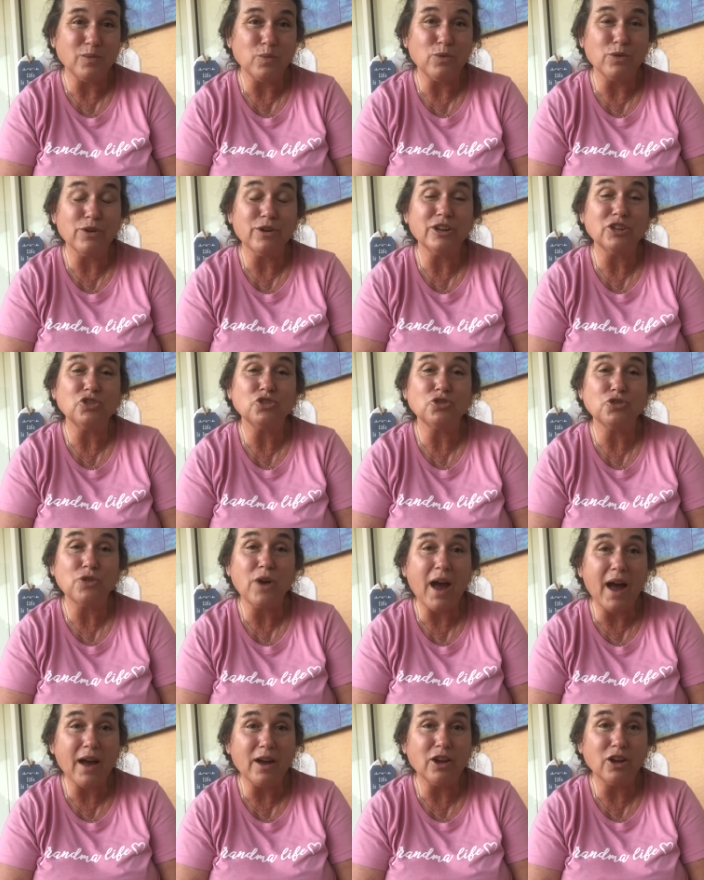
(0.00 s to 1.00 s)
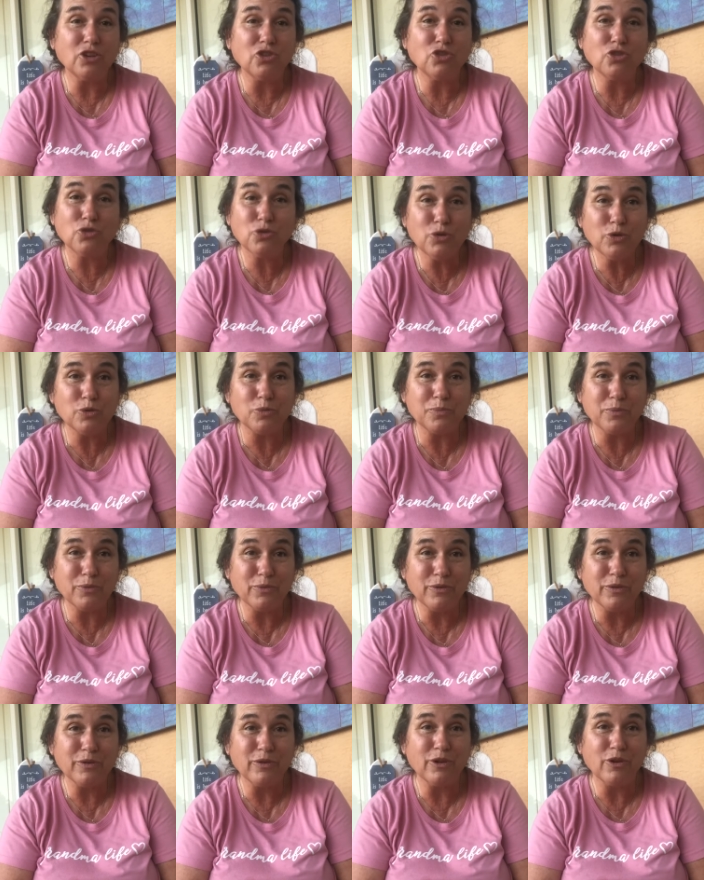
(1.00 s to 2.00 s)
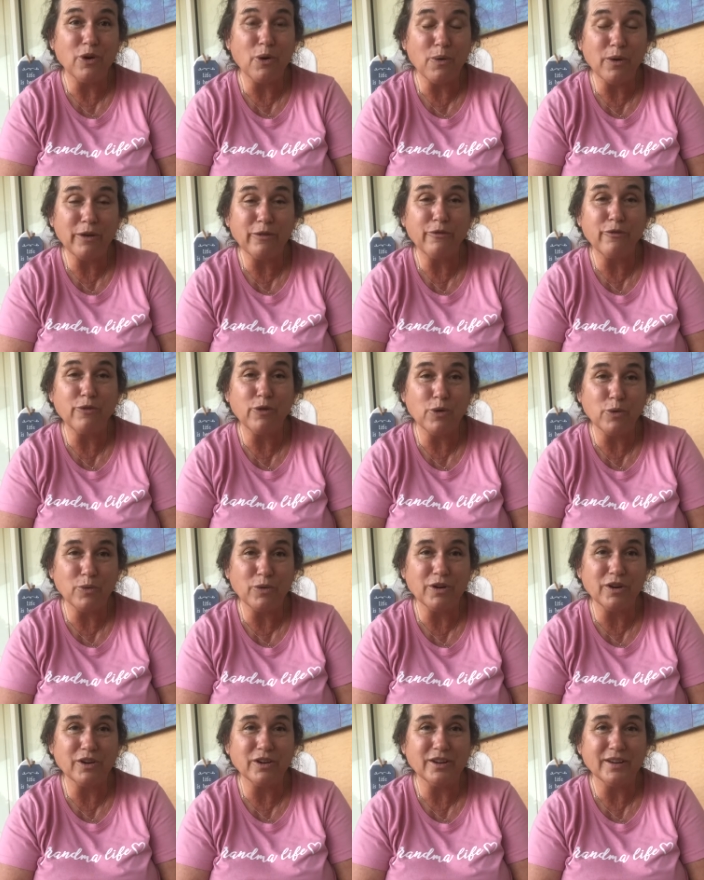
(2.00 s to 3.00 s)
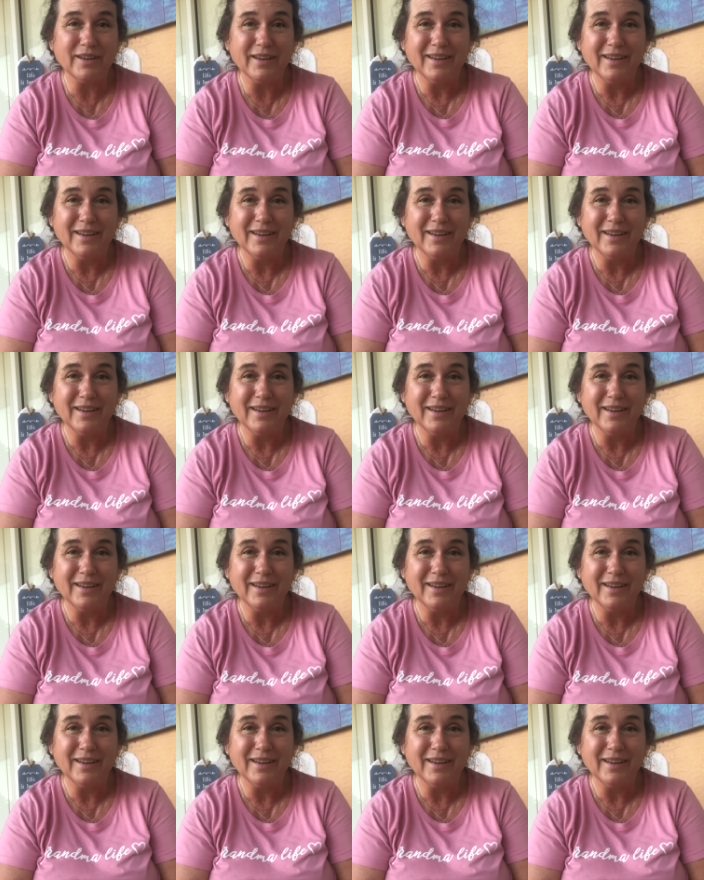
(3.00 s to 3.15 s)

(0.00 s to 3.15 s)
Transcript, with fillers: We're a, tro- a troop going forward,